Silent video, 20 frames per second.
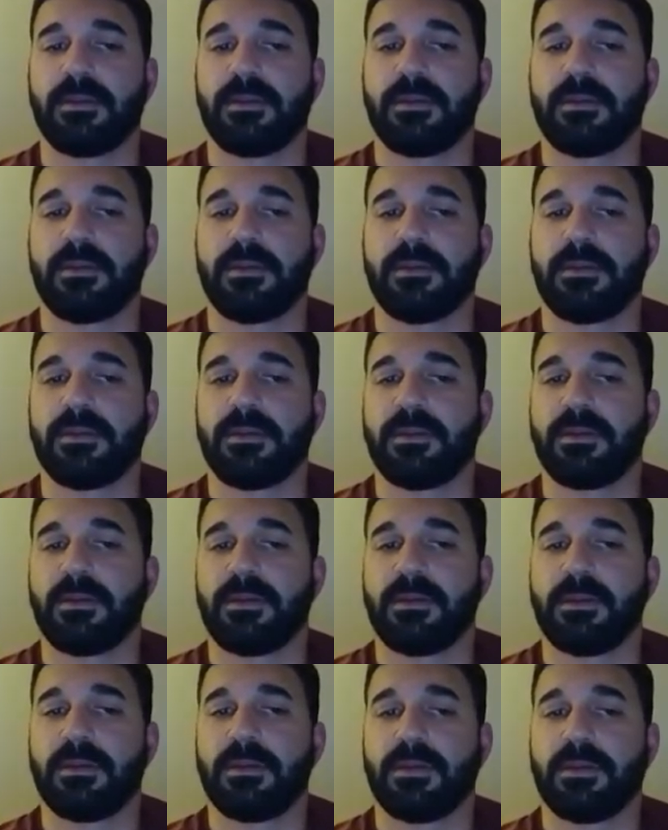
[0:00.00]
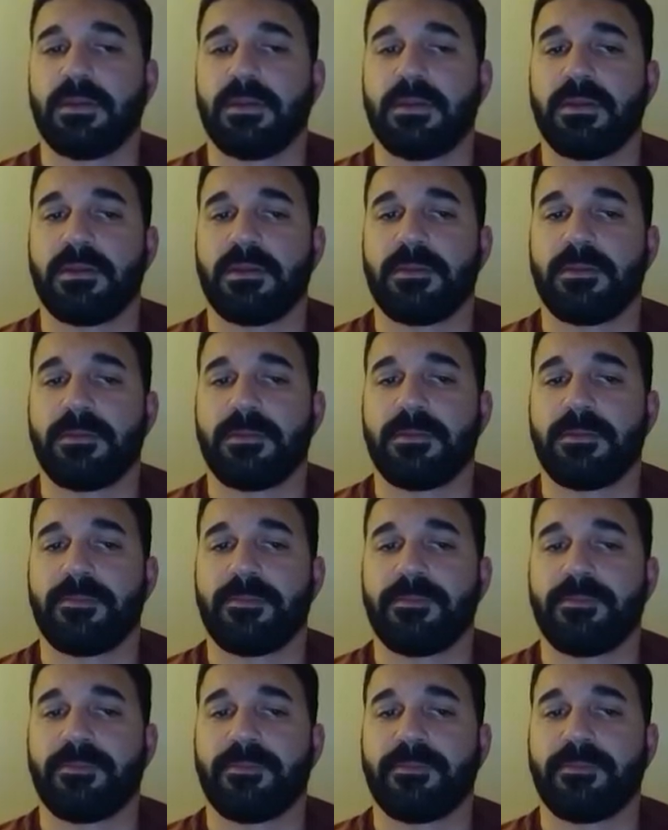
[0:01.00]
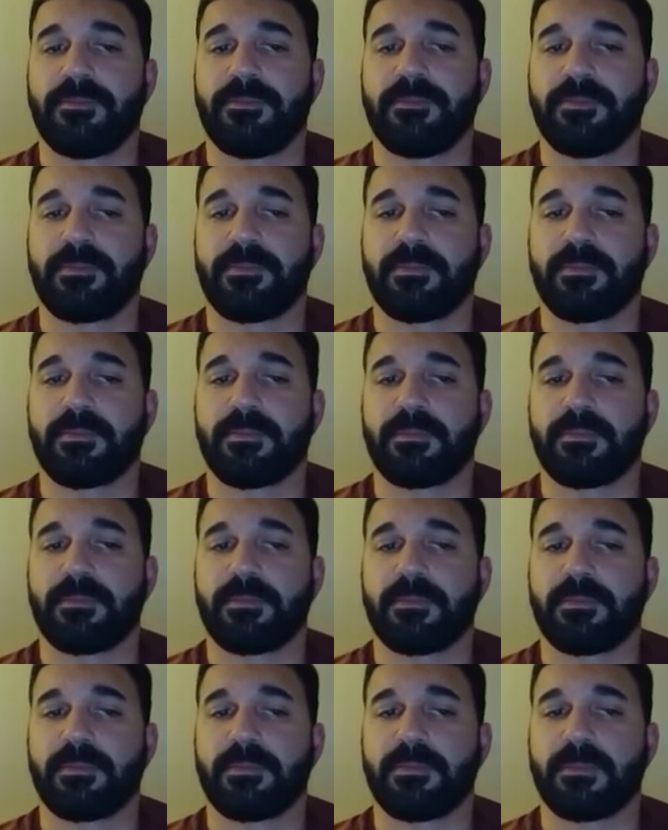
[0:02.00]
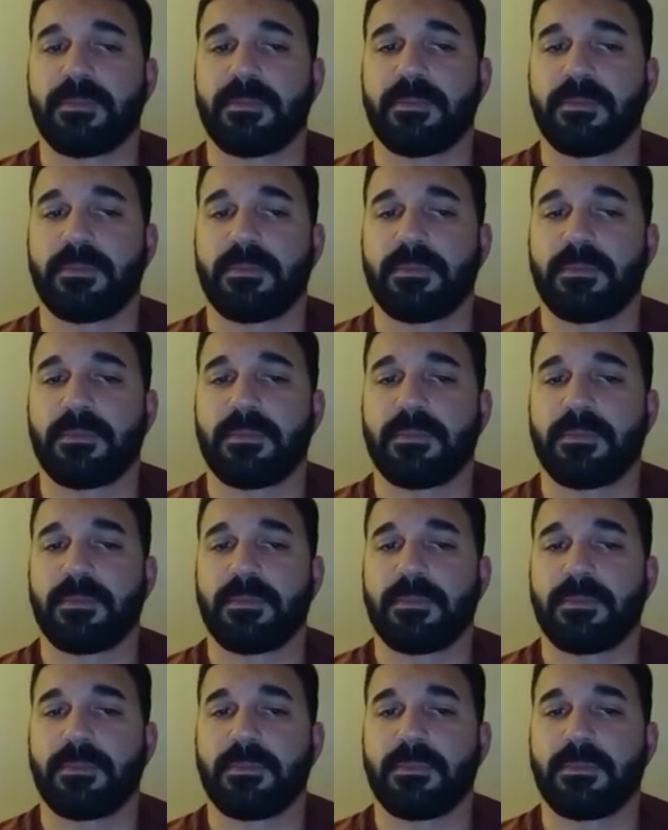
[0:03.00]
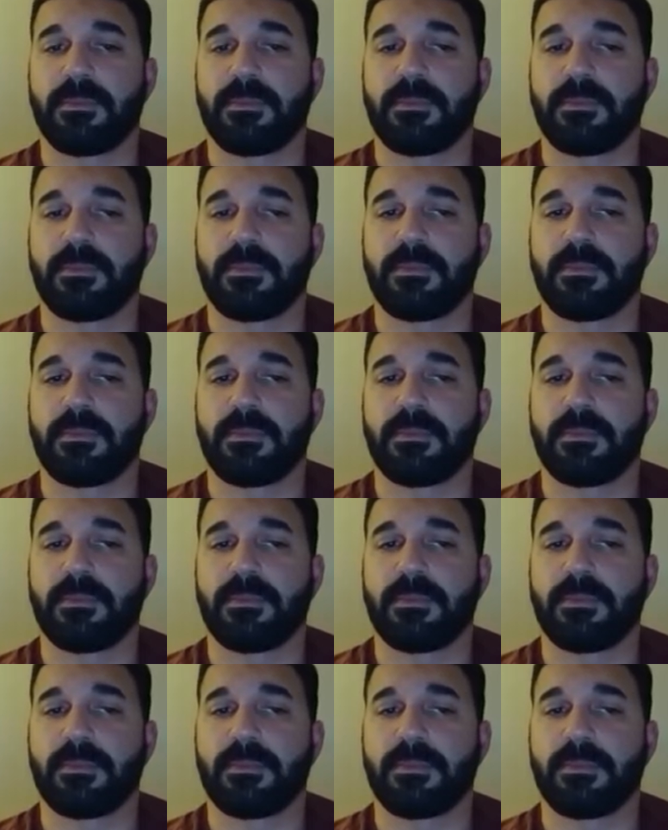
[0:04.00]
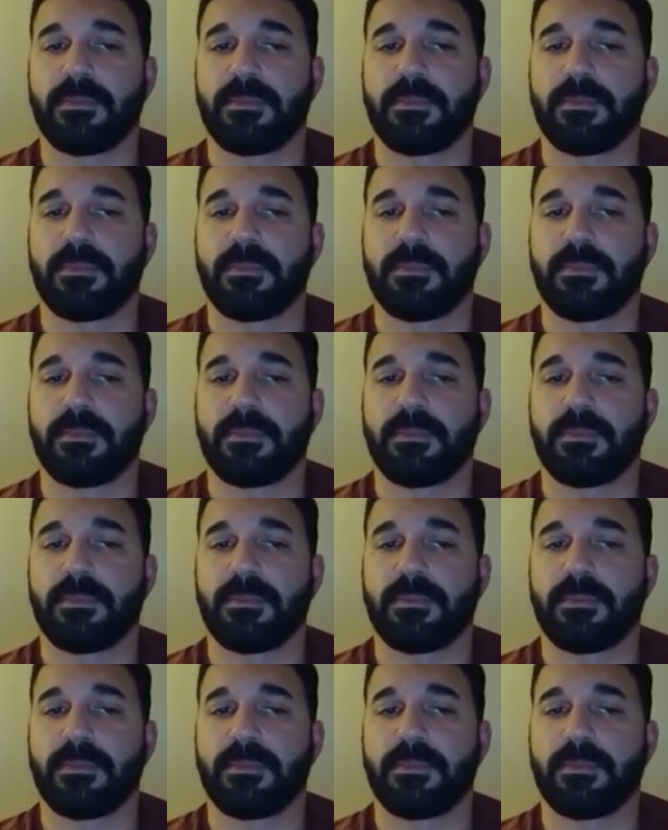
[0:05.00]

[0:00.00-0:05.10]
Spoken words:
[no speech]